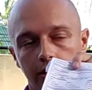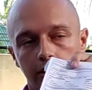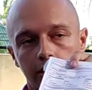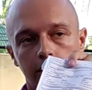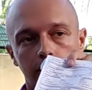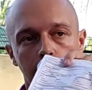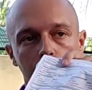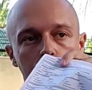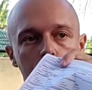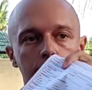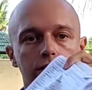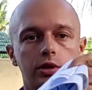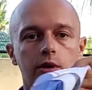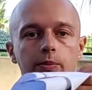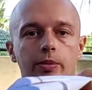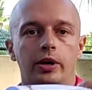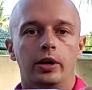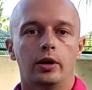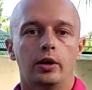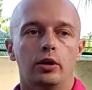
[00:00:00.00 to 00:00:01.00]
It costs
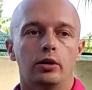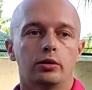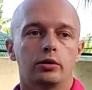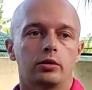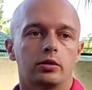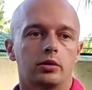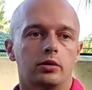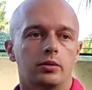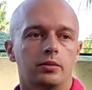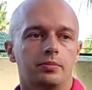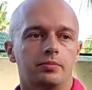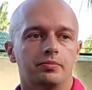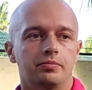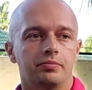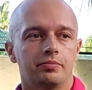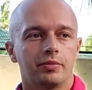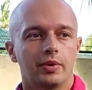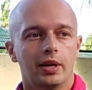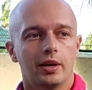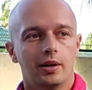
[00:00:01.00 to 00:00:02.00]
about
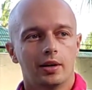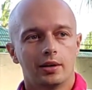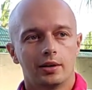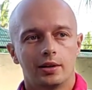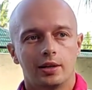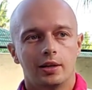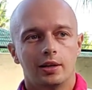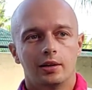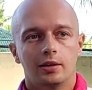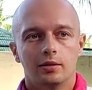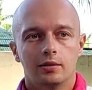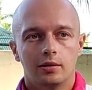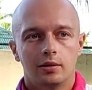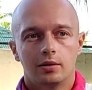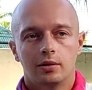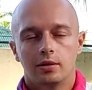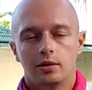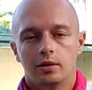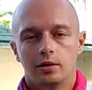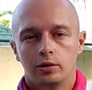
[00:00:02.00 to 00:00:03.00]

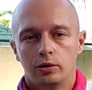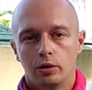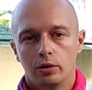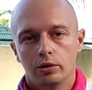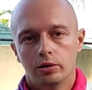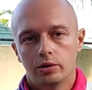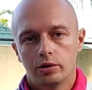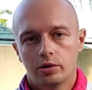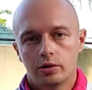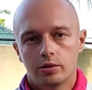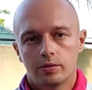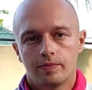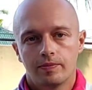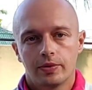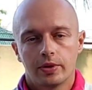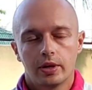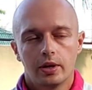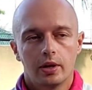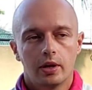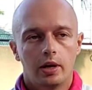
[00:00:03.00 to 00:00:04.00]
$10
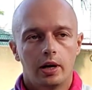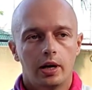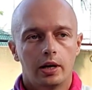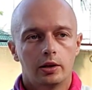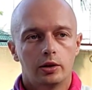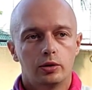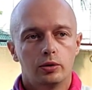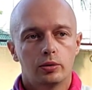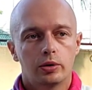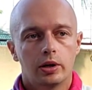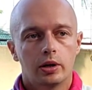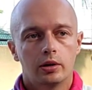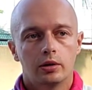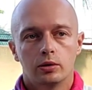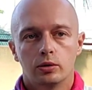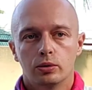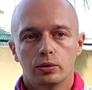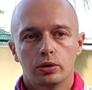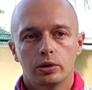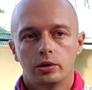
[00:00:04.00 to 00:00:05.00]
and you
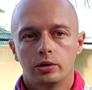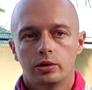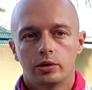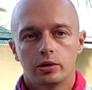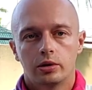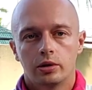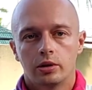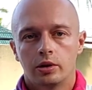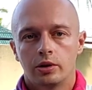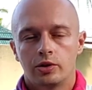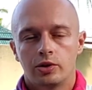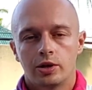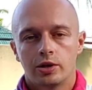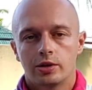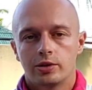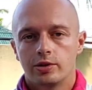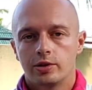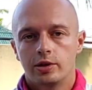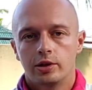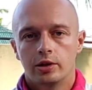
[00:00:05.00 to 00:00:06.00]
can do it
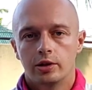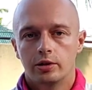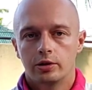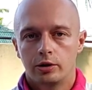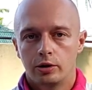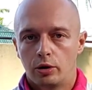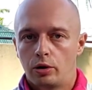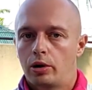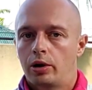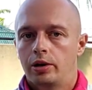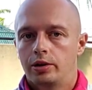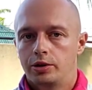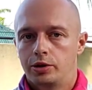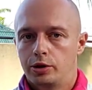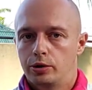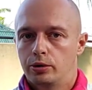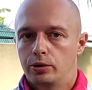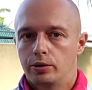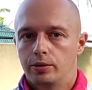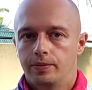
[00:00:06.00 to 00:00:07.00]
just near your
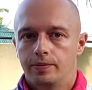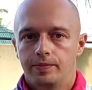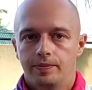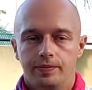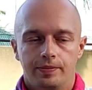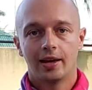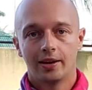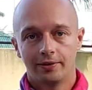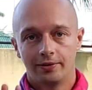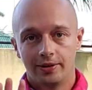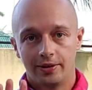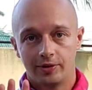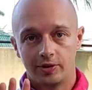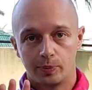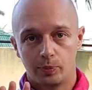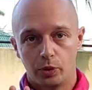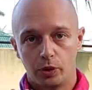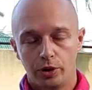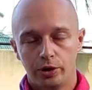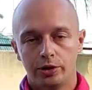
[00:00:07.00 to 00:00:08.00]
LTO.
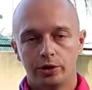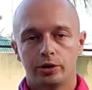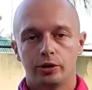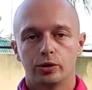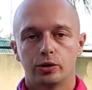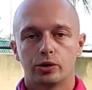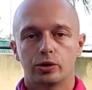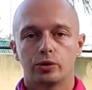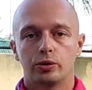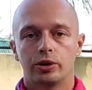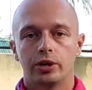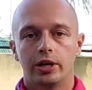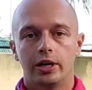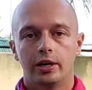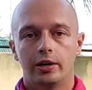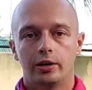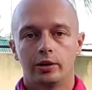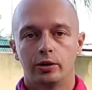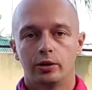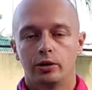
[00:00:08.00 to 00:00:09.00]
Fifth point, you should
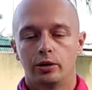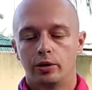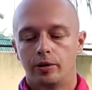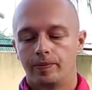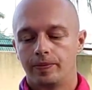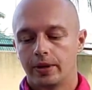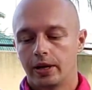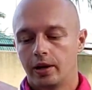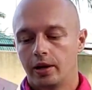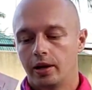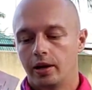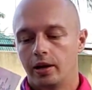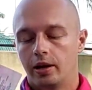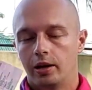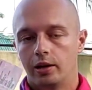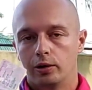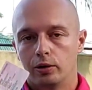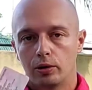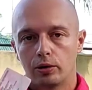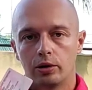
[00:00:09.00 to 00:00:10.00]
take your
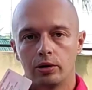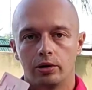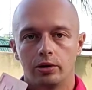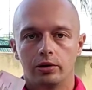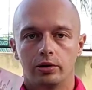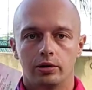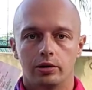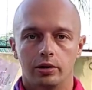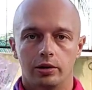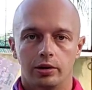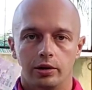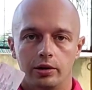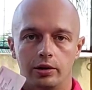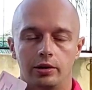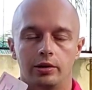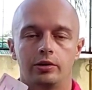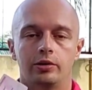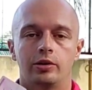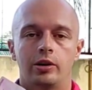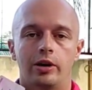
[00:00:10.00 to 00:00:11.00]

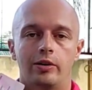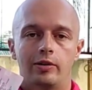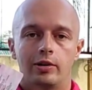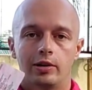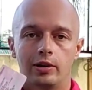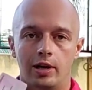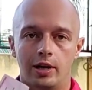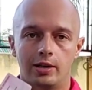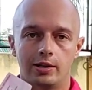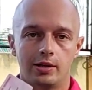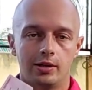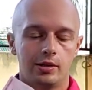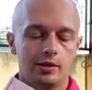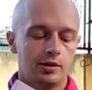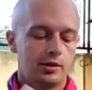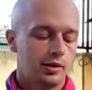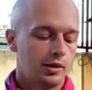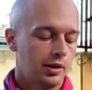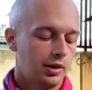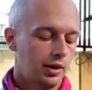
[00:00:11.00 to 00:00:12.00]
local driver
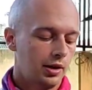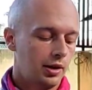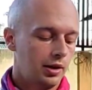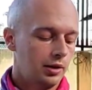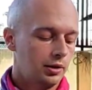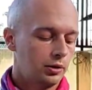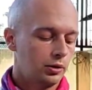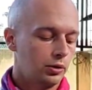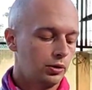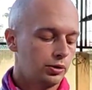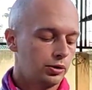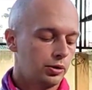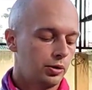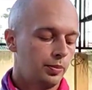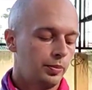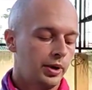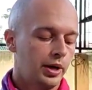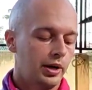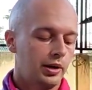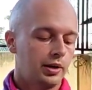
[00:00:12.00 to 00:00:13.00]
license and also
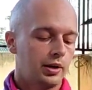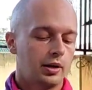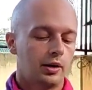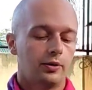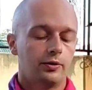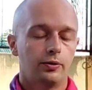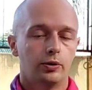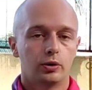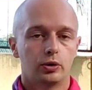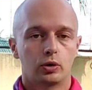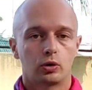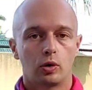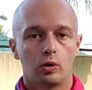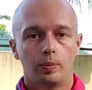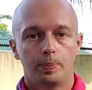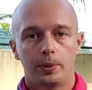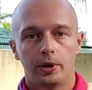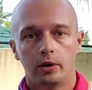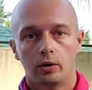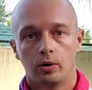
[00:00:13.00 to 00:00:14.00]
make a
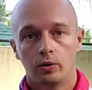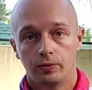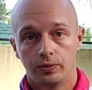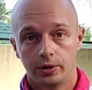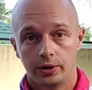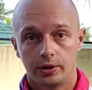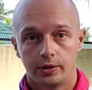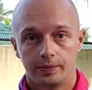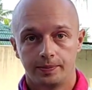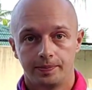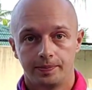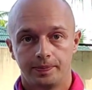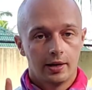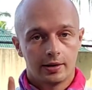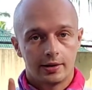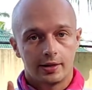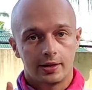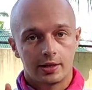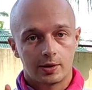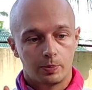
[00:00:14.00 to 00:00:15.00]
photocopy of it.
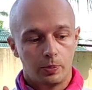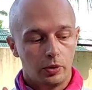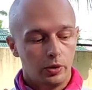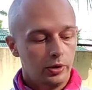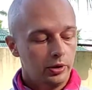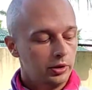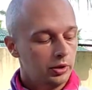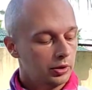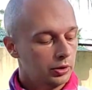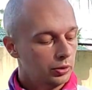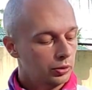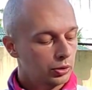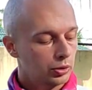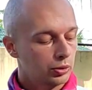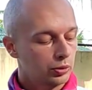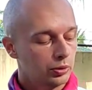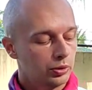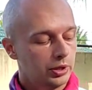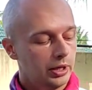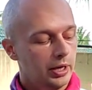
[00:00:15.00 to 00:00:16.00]
Sixth point, you
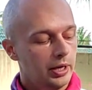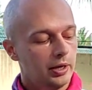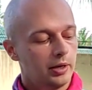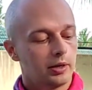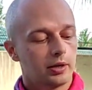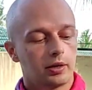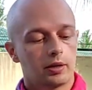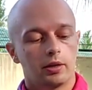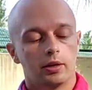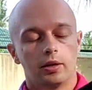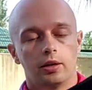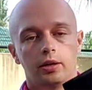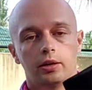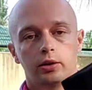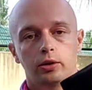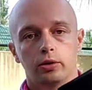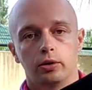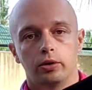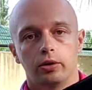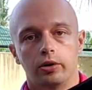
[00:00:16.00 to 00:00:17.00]
should take
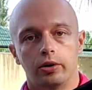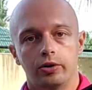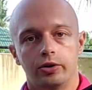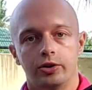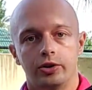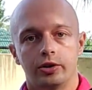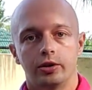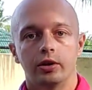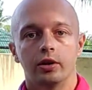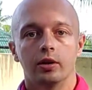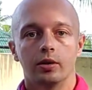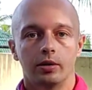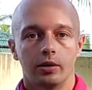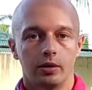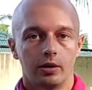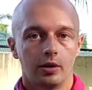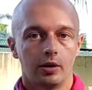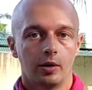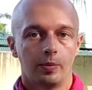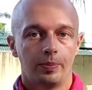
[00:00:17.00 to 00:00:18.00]
your original
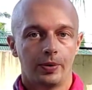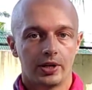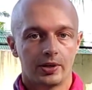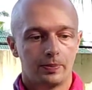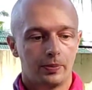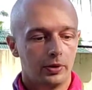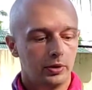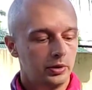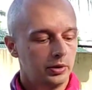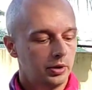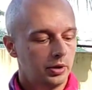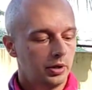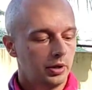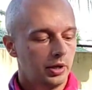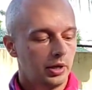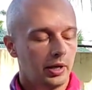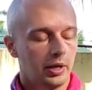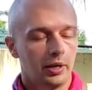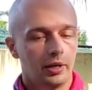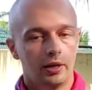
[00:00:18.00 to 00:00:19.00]
passport
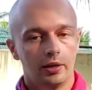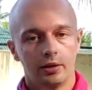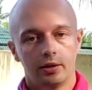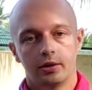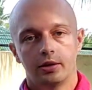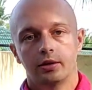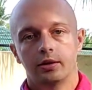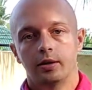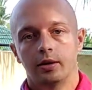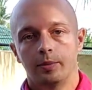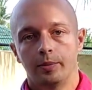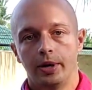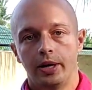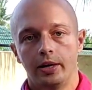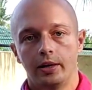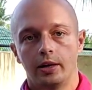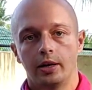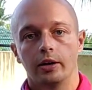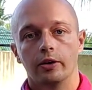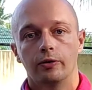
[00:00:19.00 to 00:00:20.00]
and
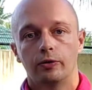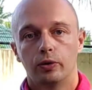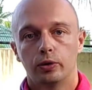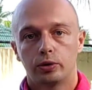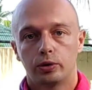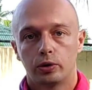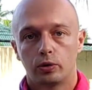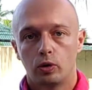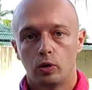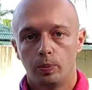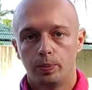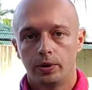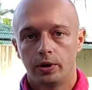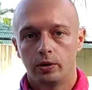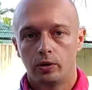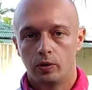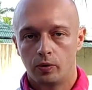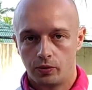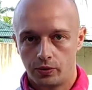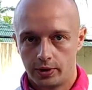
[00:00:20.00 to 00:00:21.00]
make a
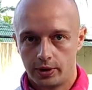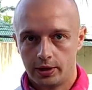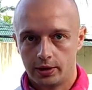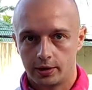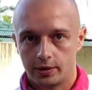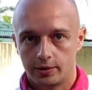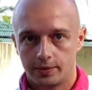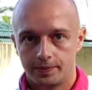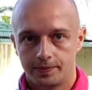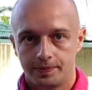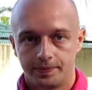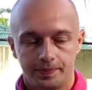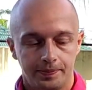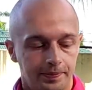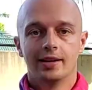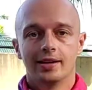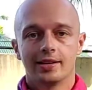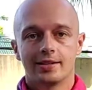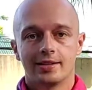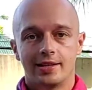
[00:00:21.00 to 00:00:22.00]
photocopy of it.
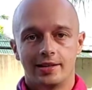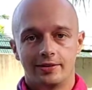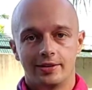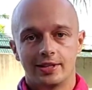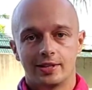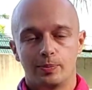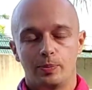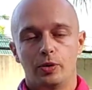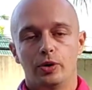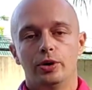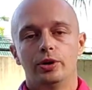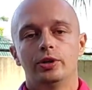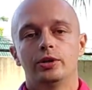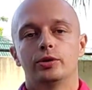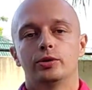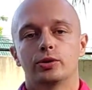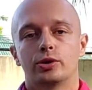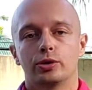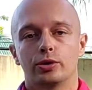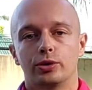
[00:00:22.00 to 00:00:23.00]
Seventh
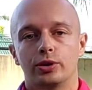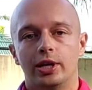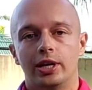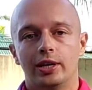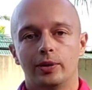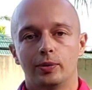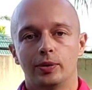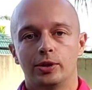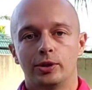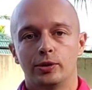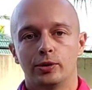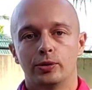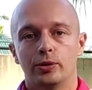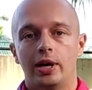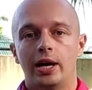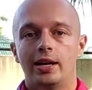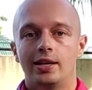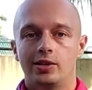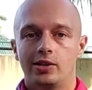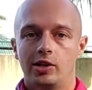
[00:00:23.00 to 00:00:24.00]
point, you should take with you
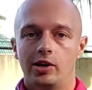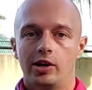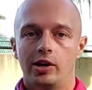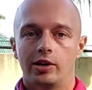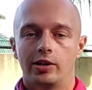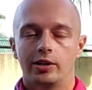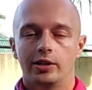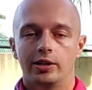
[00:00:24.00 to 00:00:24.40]
ACR,